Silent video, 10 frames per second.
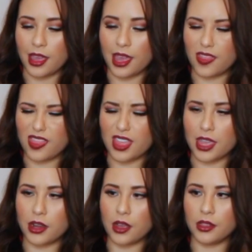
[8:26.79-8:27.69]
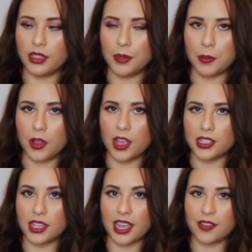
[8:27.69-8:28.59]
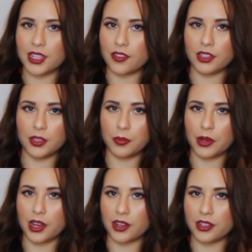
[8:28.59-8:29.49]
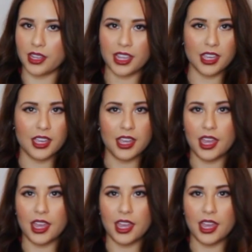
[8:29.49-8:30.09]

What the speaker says: And then a lip gloss. I have to have a lip product like